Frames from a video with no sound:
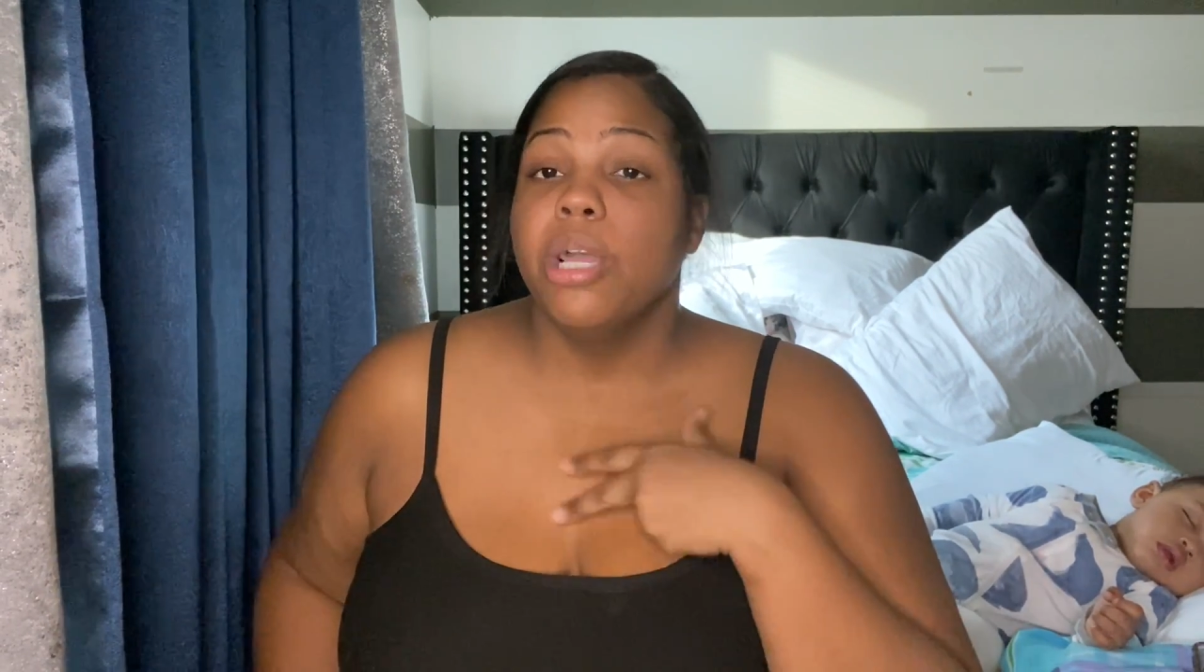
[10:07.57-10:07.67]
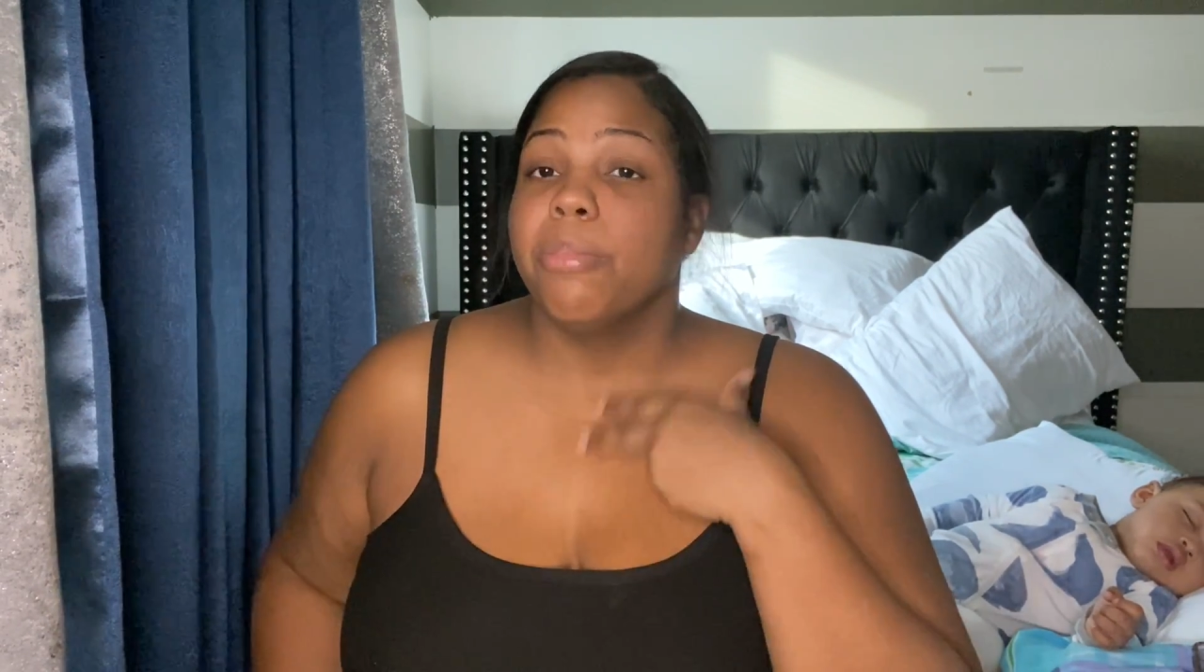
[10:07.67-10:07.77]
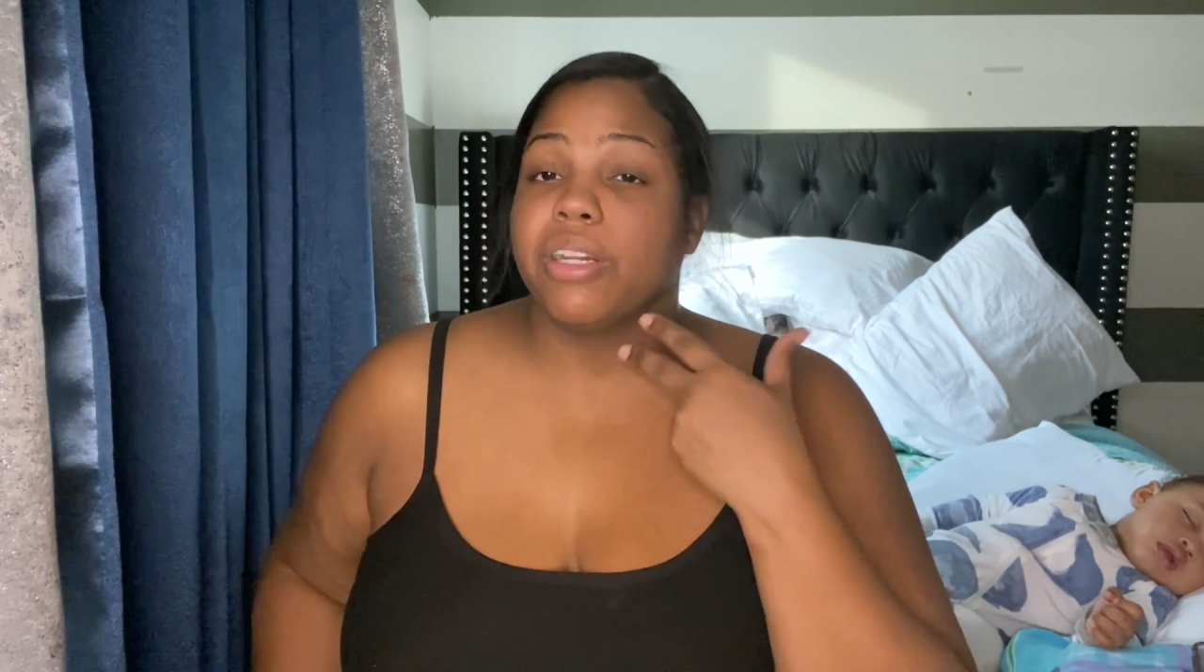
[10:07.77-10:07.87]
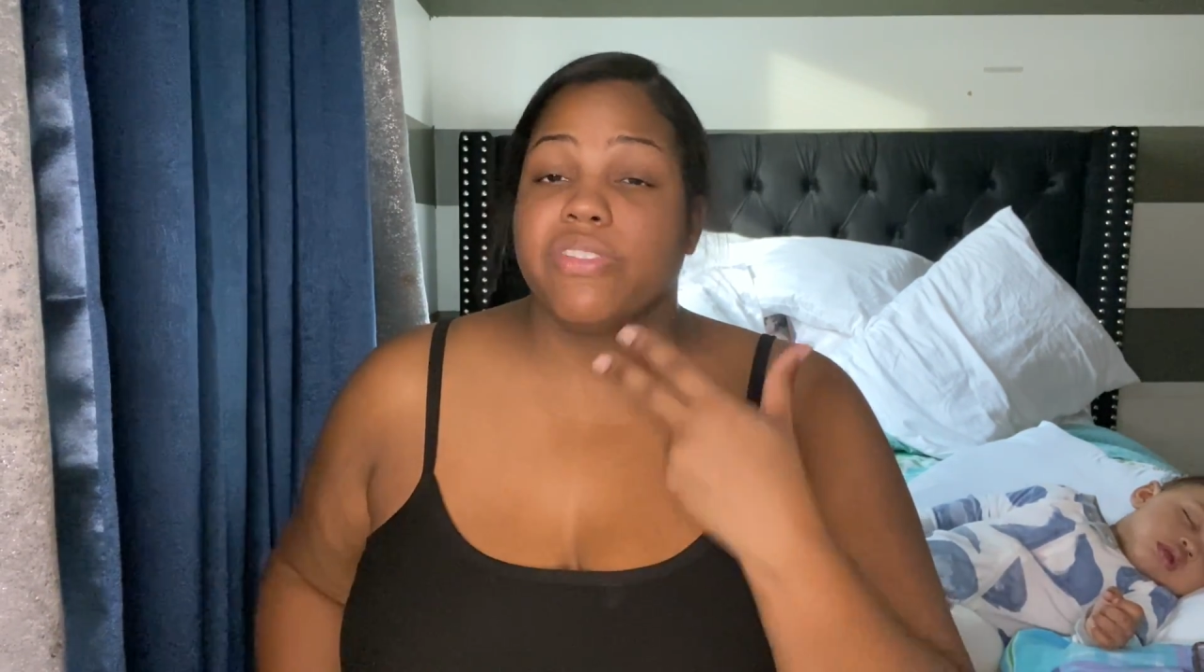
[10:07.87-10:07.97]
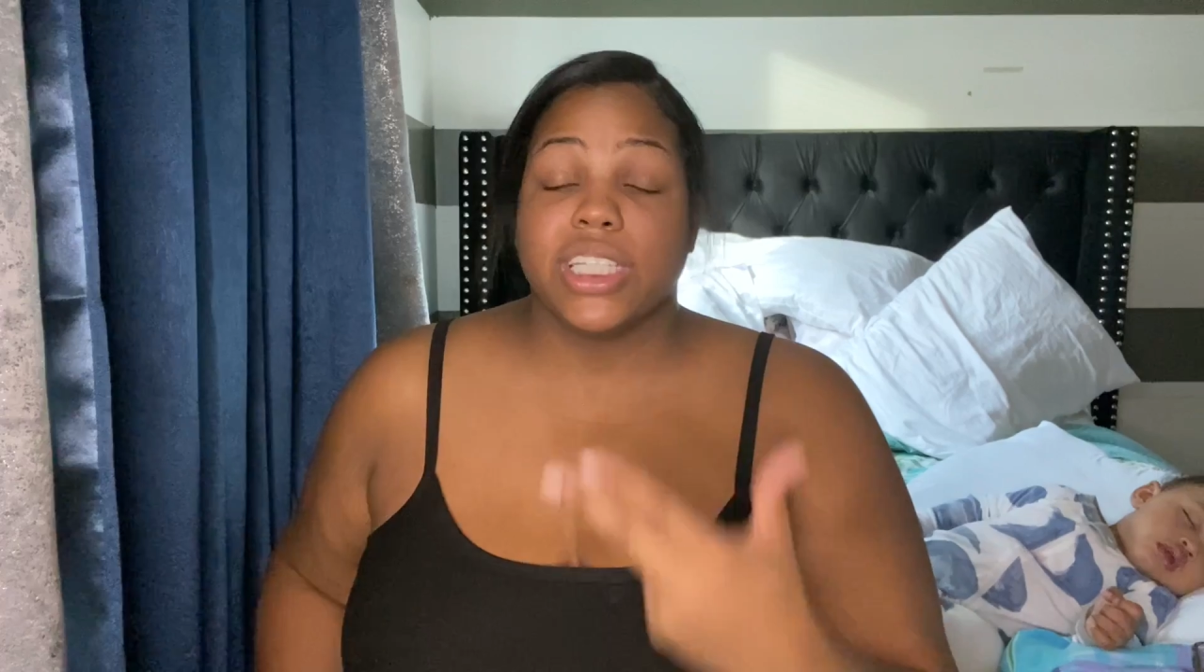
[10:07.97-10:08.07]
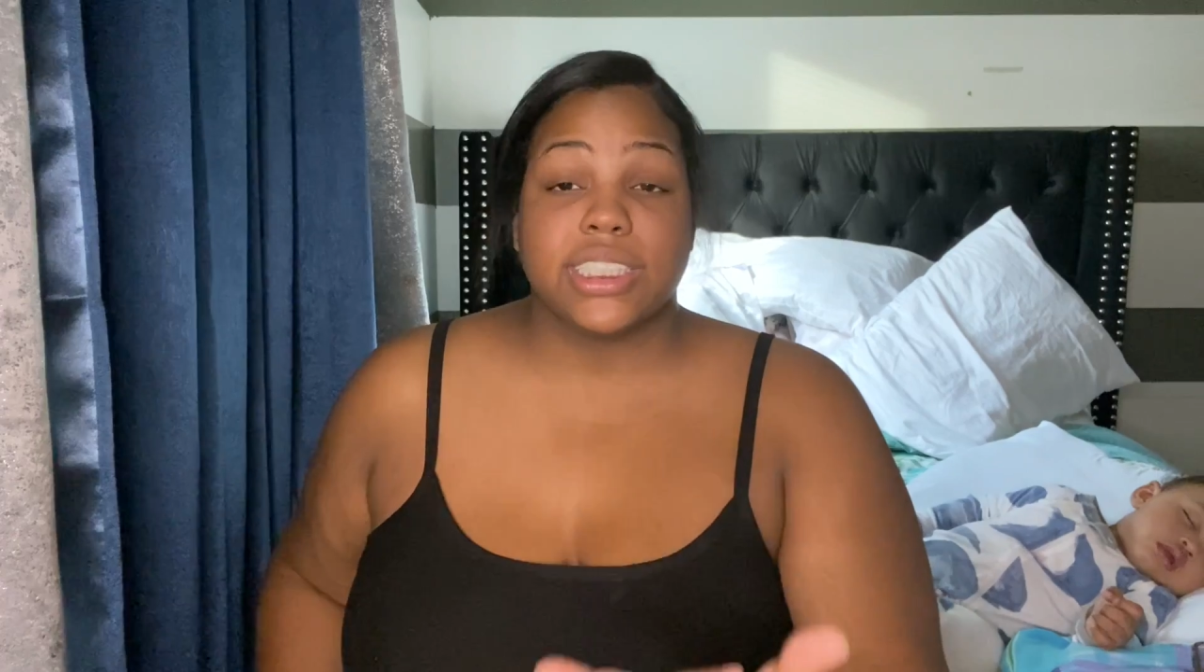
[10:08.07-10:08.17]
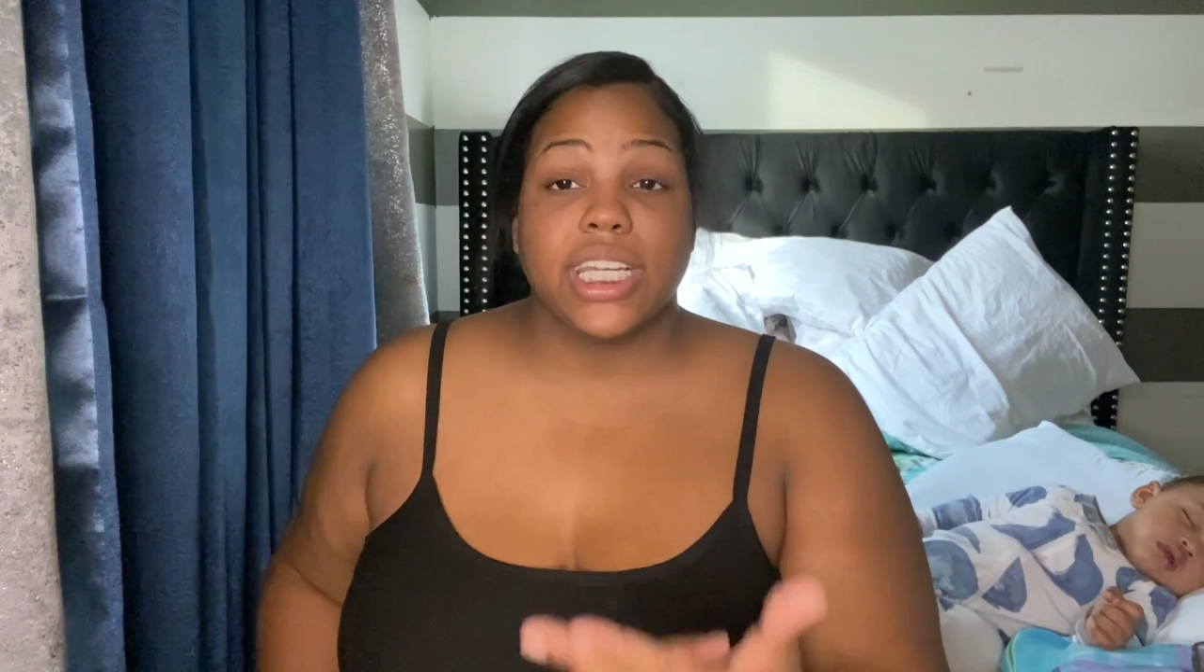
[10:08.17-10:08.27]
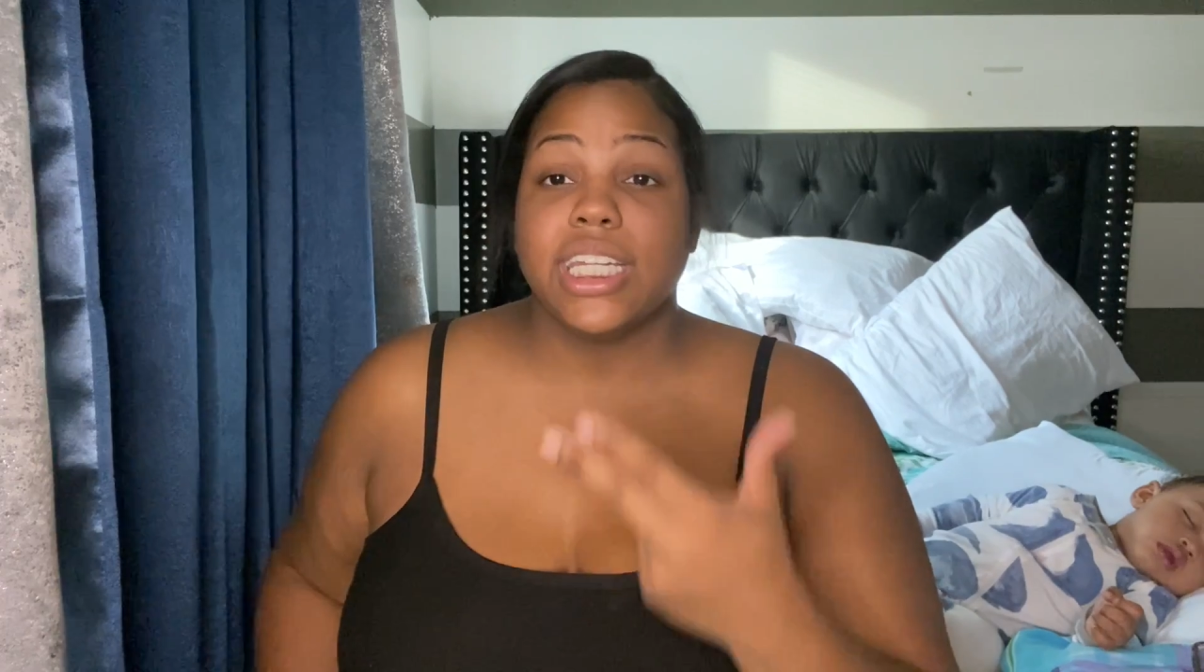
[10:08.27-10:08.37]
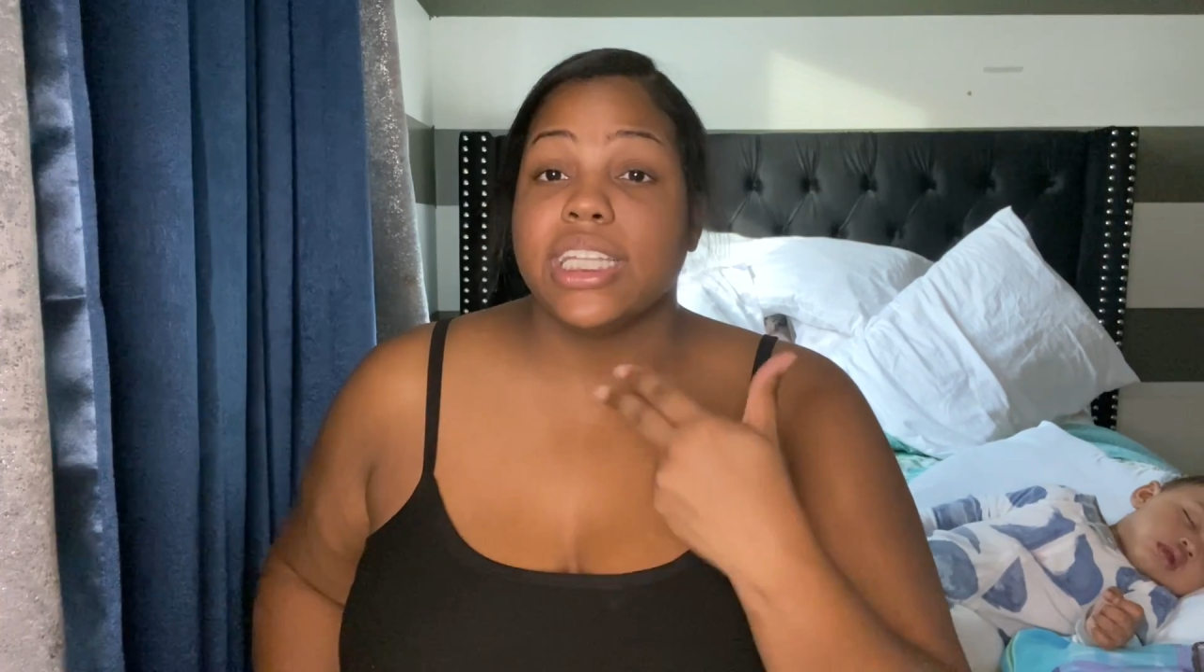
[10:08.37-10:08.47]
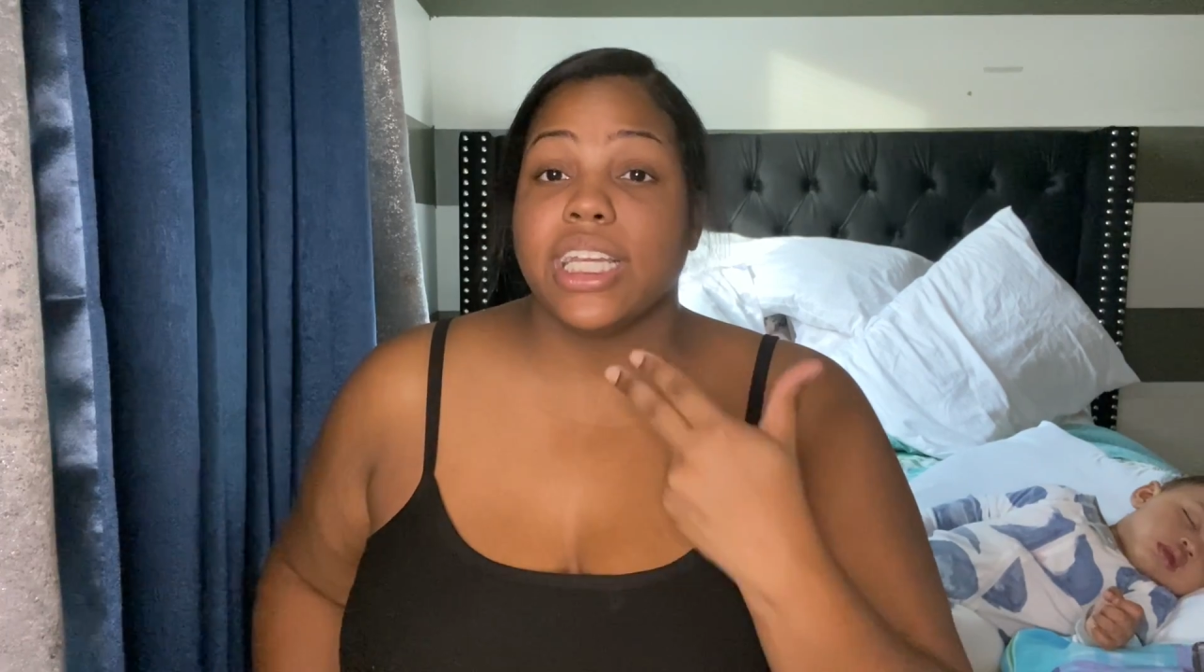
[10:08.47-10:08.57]
But if there's
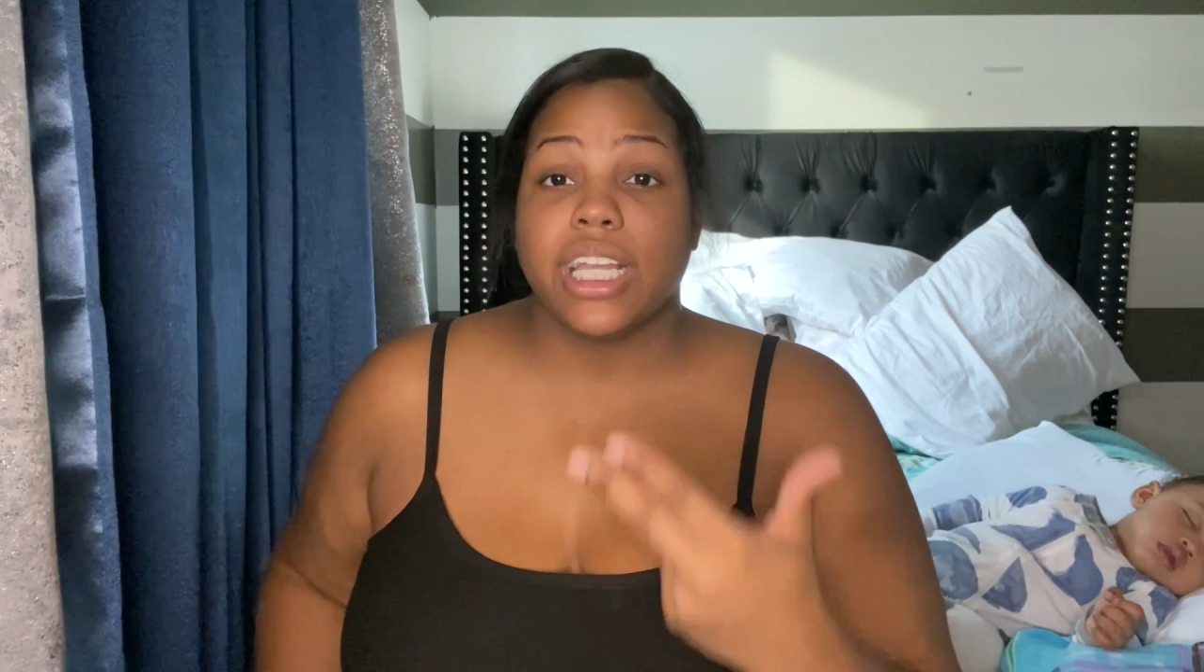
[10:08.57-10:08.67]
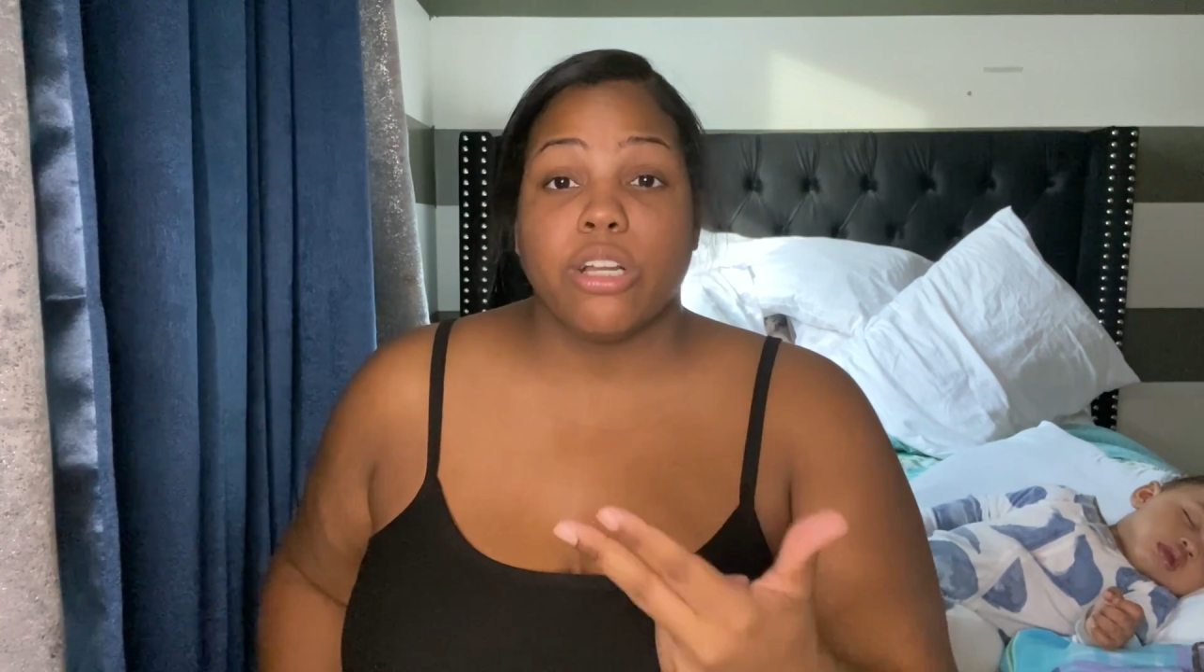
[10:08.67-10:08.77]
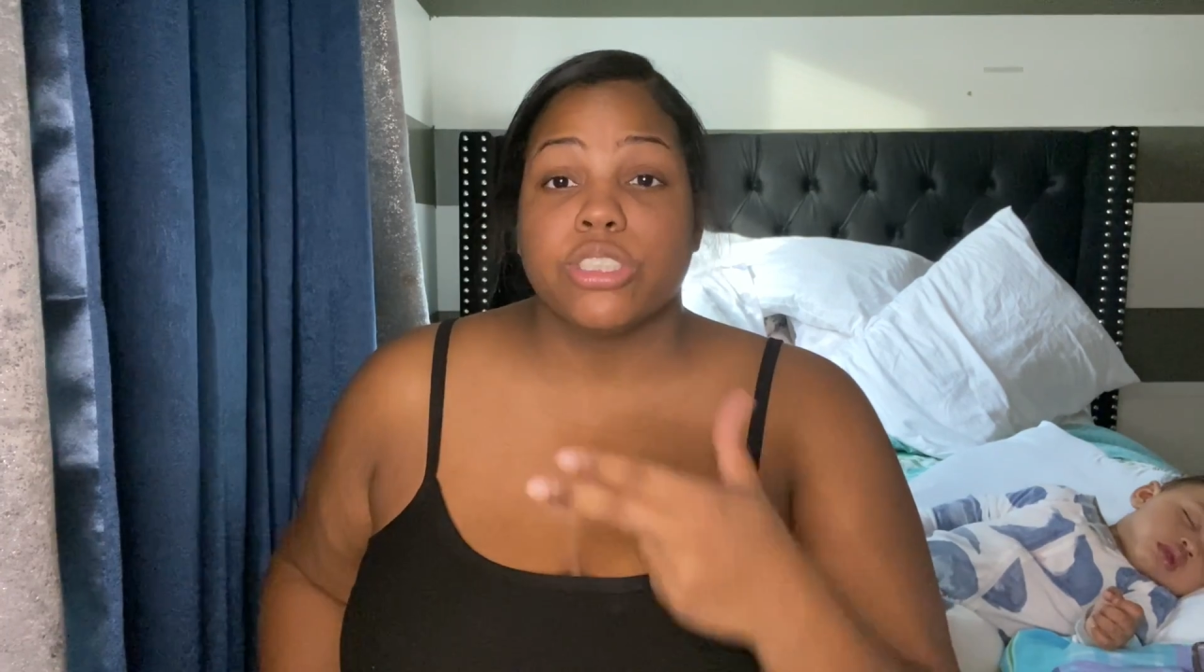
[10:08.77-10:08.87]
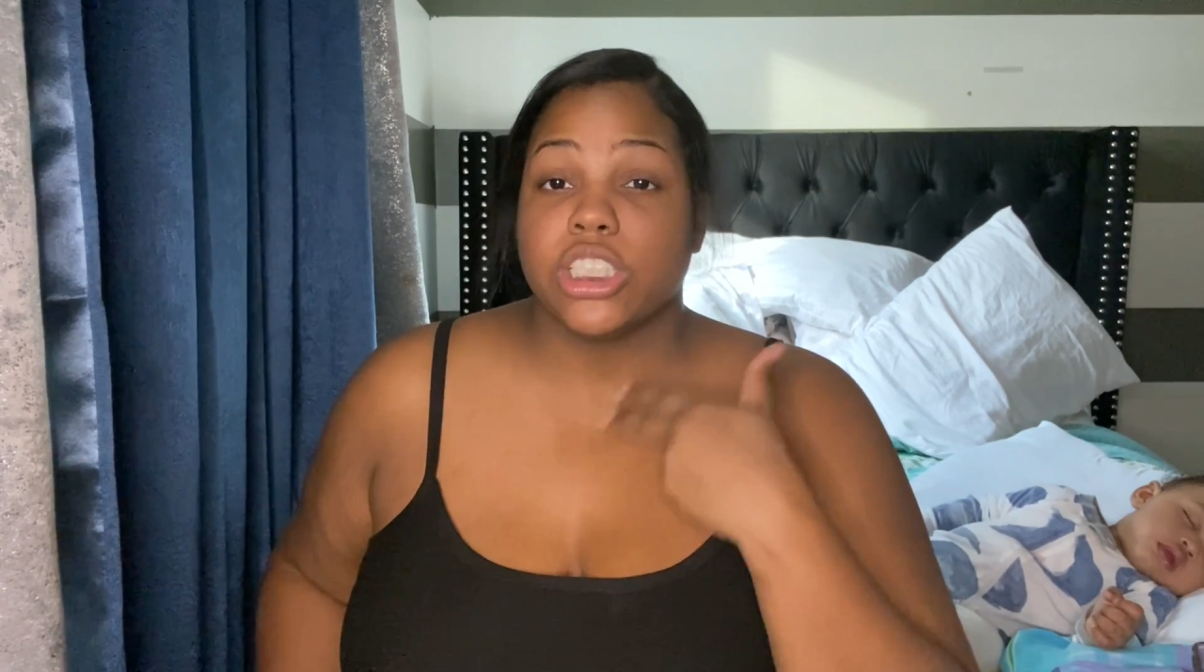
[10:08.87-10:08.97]
anything else